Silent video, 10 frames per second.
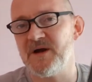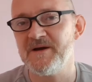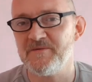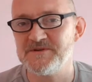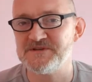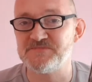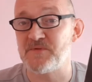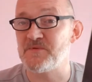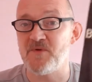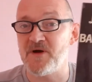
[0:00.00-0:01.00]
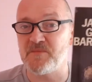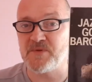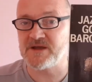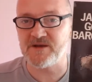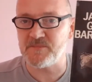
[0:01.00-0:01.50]
which is probably why I
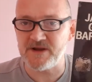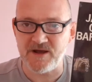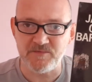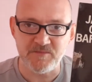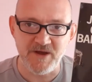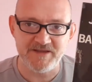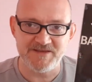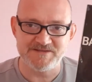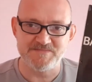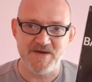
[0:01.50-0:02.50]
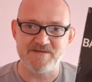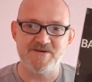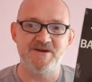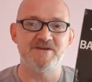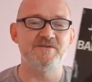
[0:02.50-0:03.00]
pick up an album like this. Maybe, I don't